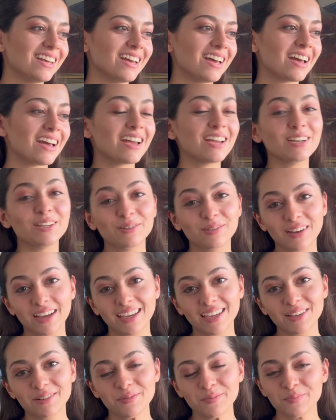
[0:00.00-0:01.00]

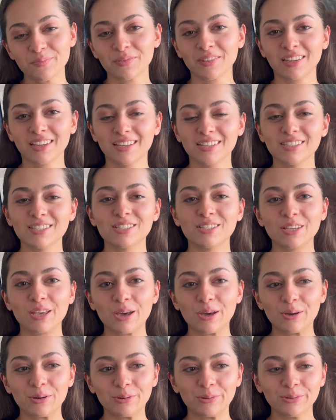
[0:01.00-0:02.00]
Anyway,
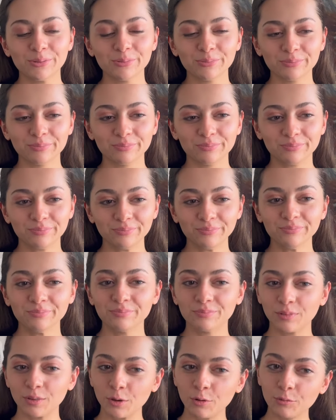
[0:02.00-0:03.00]
so
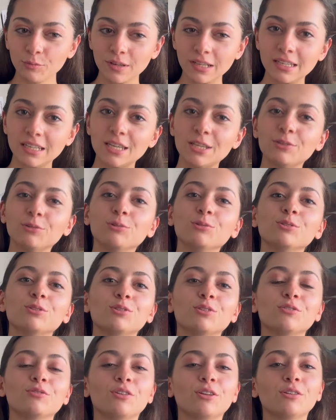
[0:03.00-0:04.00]
we need also
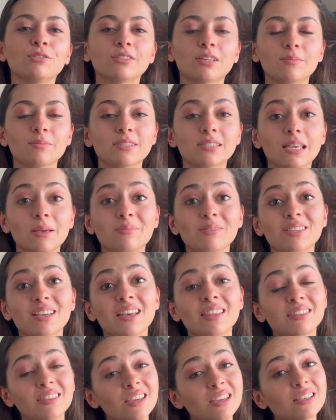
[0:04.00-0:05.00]
to follow some steps,
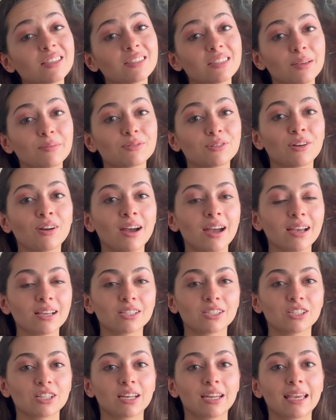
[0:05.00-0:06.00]
and these steps are
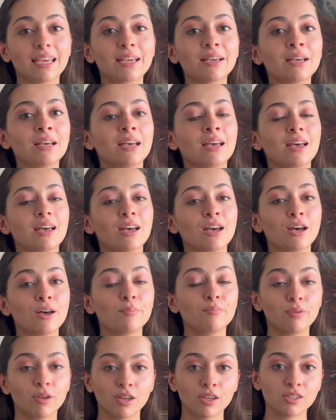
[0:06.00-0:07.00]
actually
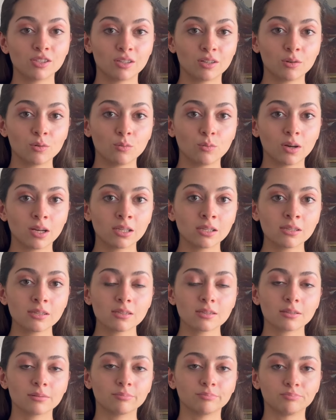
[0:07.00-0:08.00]
personal
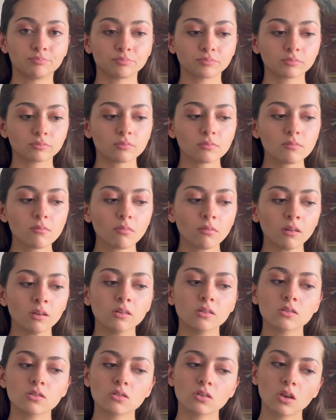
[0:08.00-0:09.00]
ones.
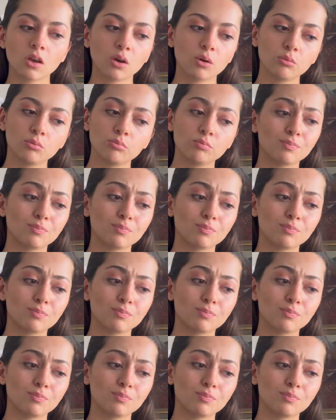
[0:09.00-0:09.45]
So